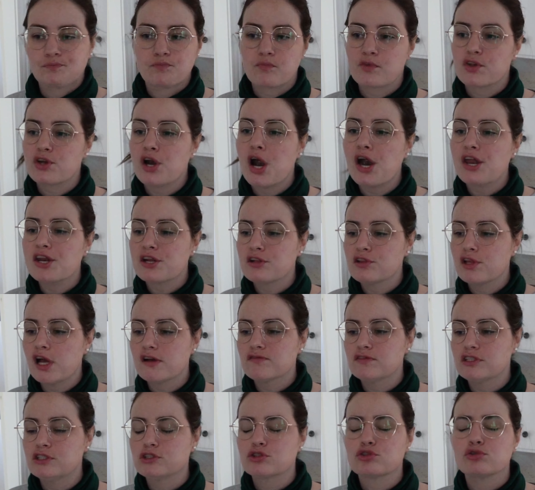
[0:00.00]
God, I love
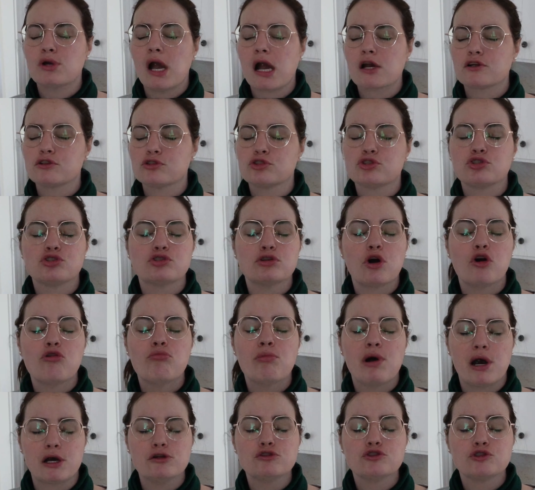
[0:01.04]
these crackers so
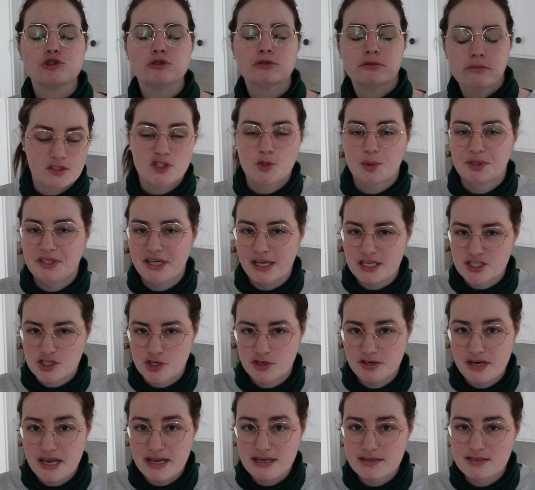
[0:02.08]
much. So in
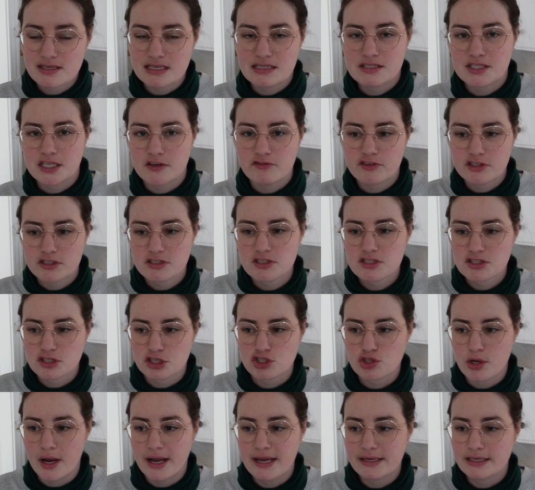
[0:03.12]
yesterday's endeavors to
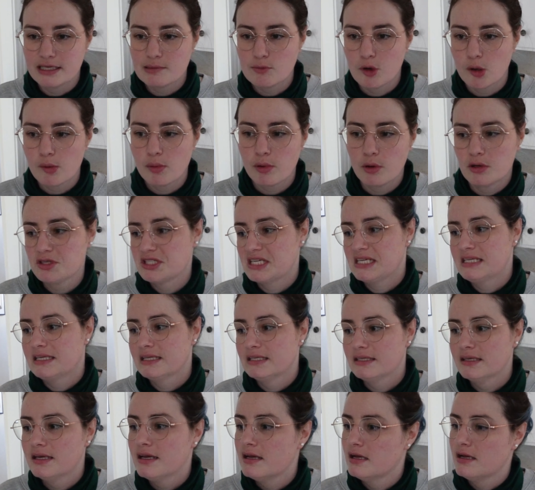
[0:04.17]
try and get more protein
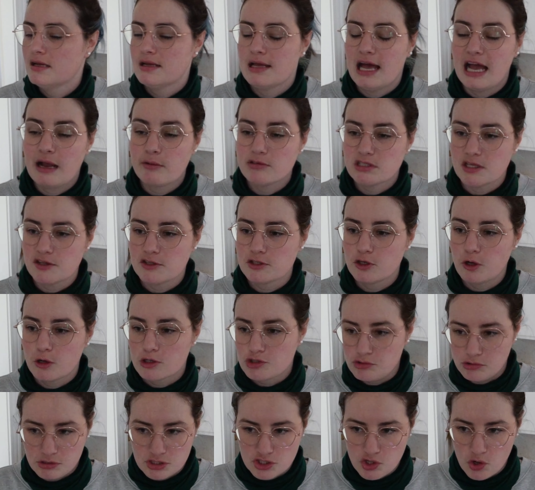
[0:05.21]
in, I was at the
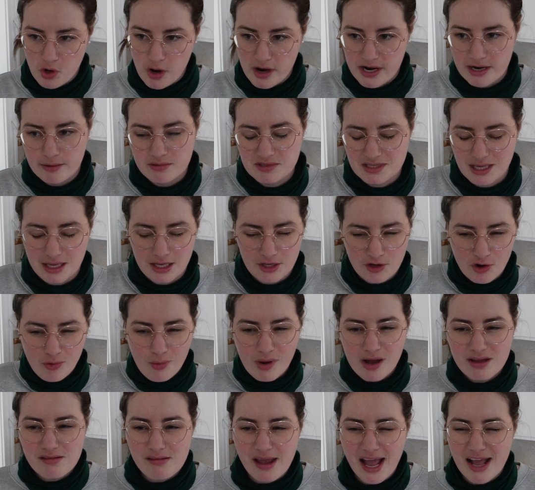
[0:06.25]
grocery store and I was like, you know
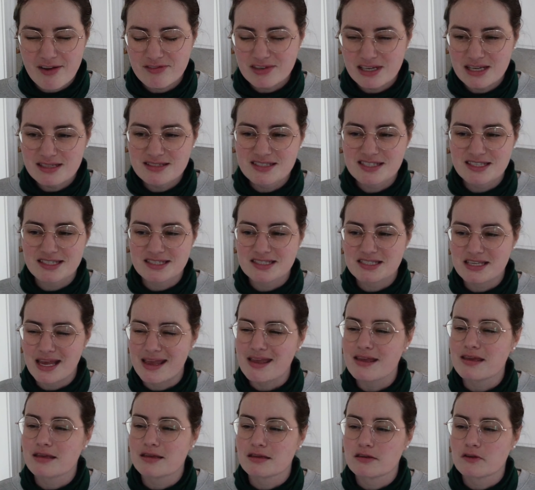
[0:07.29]
what? I haven't had
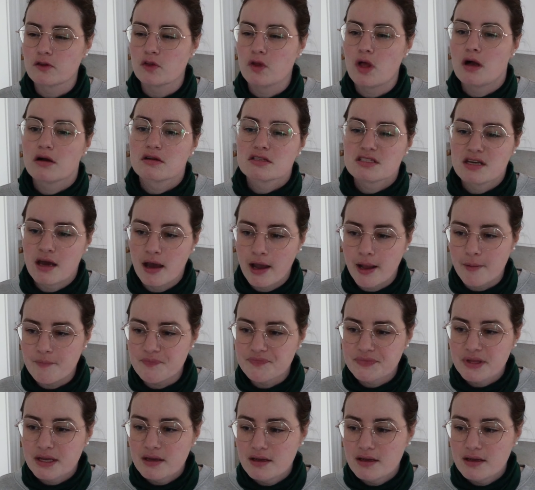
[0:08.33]
steak in a long time.